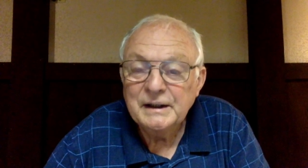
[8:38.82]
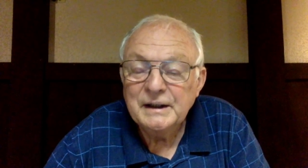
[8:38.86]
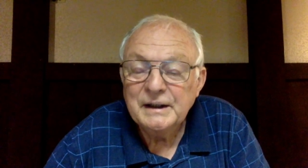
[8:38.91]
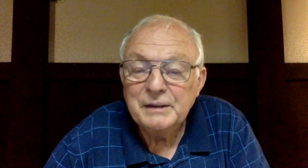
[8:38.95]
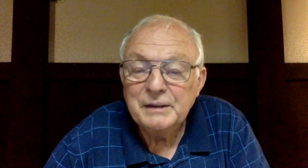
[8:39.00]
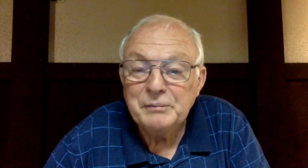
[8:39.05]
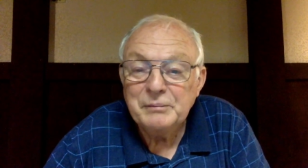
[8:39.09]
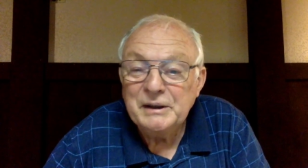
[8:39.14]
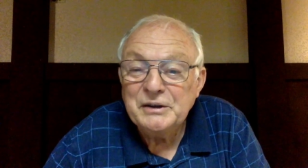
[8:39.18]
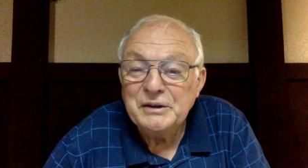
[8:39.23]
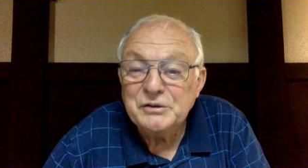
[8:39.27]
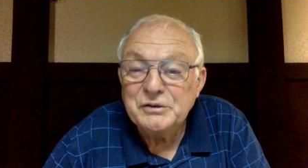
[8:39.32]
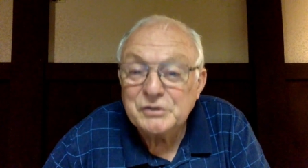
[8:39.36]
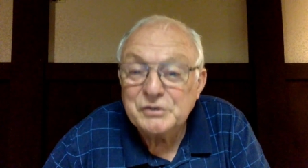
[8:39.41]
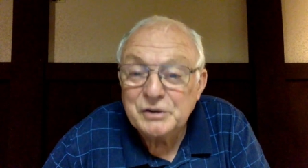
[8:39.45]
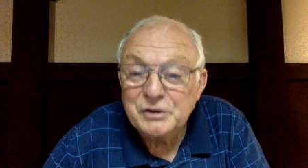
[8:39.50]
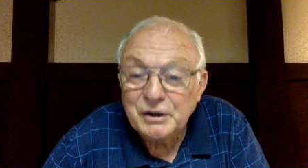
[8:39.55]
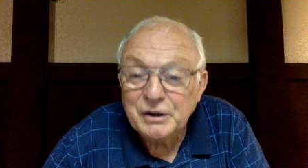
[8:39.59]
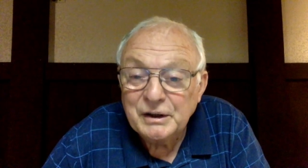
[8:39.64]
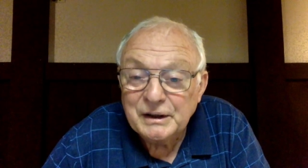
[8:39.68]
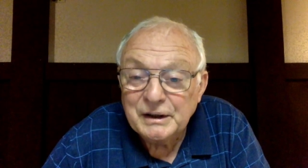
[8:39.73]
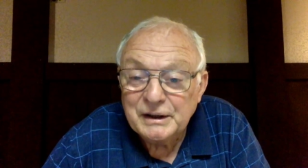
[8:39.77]
meets
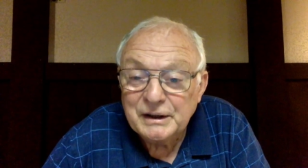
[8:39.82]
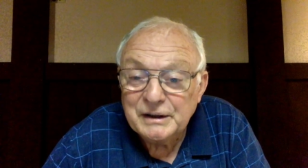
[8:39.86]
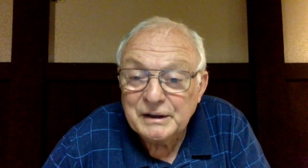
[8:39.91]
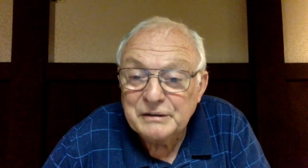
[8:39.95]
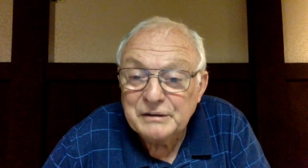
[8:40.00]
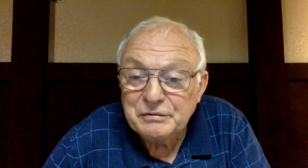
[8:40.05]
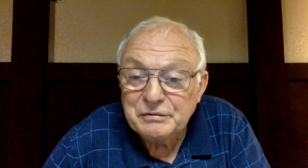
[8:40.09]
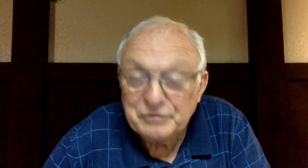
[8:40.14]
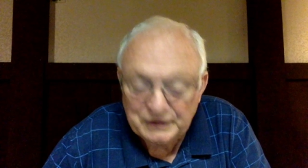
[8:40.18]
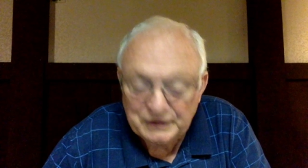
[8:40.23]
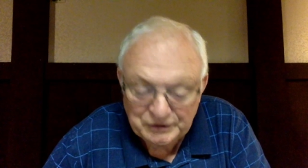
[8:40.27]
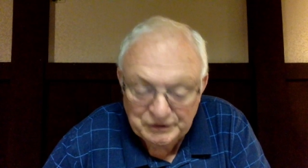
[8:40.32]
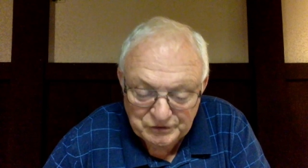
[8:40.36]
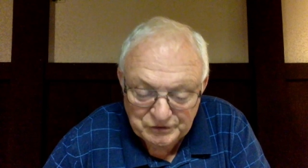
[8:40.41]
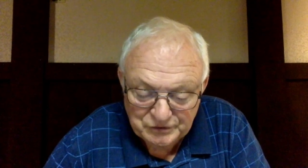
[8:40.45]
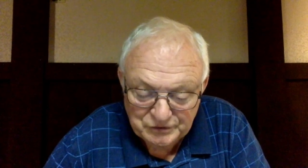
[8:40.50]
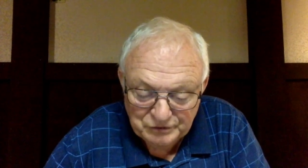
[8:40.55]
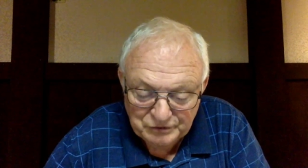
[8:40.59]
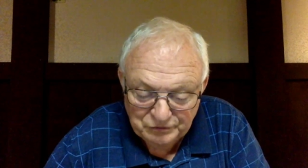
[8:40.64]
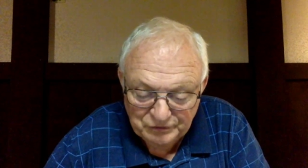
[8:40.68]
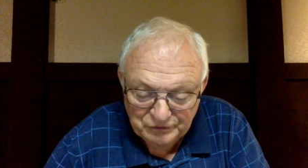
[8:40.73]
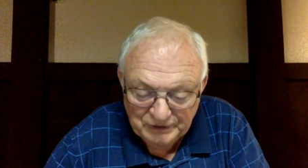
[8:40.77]
God face
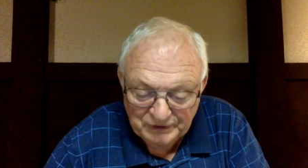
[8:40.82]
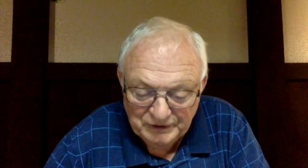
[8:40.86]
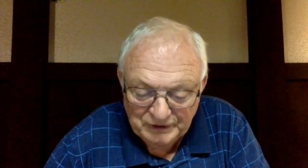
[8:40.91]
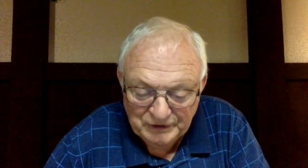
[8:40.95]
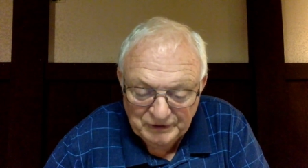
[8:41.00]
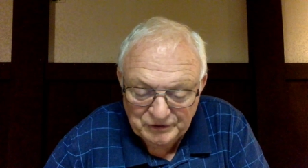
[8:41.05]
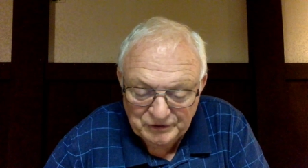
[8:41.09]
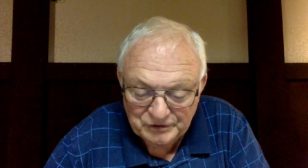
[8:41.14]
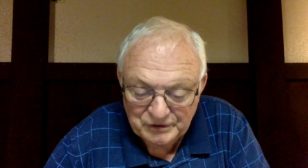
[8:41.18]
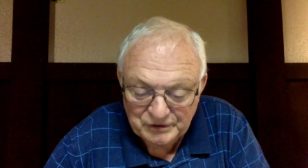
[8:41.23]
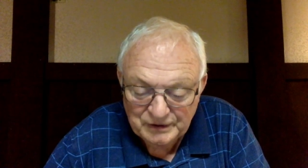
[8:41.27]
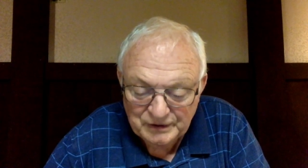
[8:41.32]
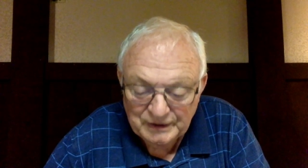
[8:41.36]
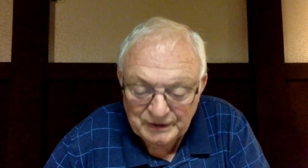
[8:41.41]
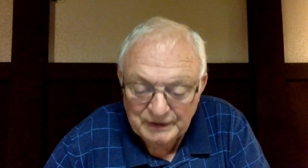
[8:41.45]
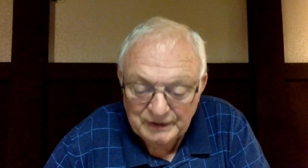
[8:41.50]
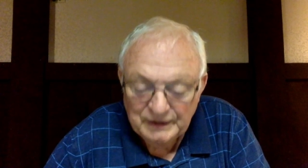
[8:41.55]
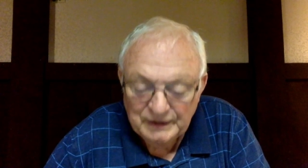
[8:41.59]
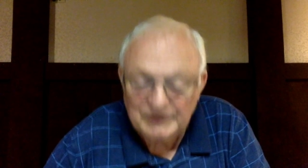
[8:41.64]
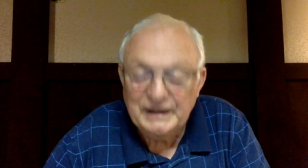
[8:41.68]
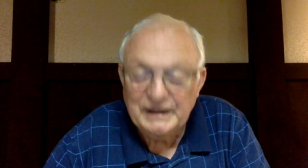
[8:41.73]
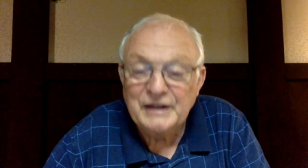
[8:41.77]
to face
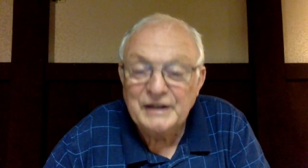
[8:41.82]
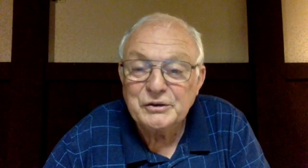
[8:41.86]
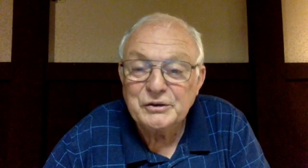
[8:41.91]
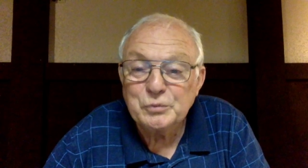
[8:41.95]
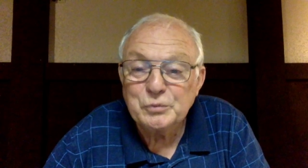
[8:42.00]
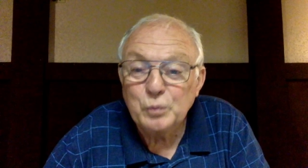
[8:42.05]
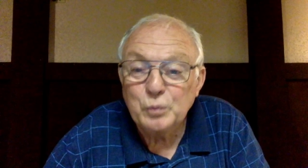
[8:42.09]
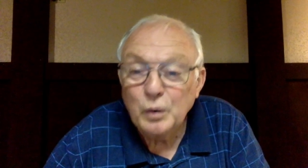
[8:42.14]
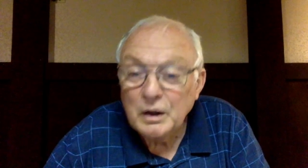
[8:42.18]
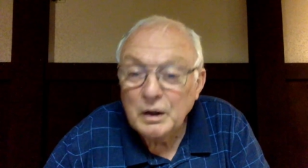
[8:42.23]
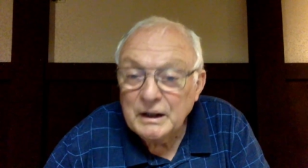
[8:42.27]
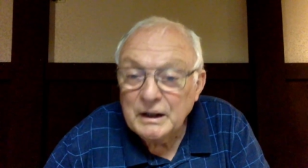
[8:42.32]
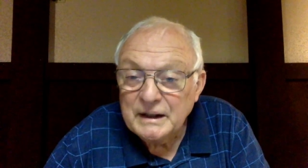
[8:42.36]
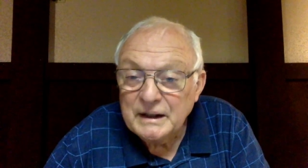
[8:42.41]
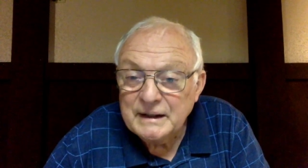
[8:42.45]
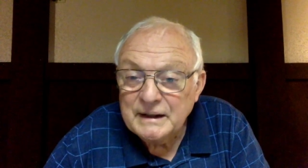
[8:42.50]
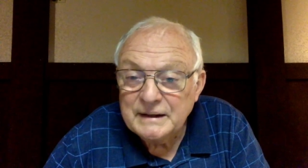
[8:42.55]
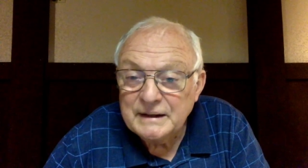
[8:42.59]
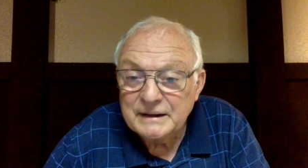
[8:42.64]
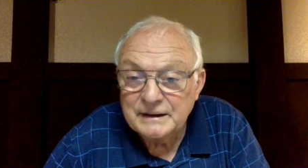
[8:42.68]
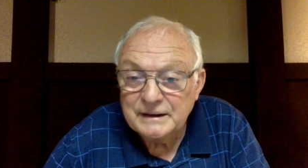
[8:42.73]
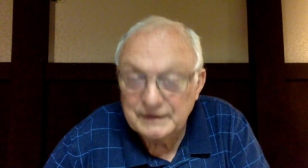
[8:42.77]
and asks
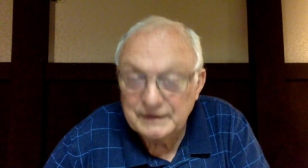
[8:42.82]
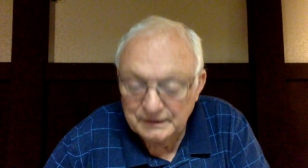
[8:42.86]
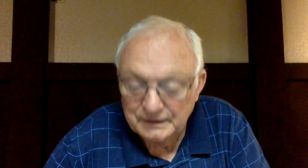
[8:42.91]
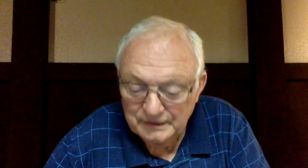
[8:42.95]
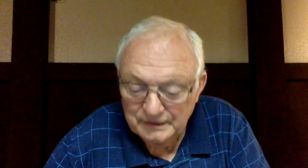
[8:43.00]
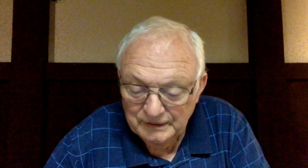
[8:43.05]
why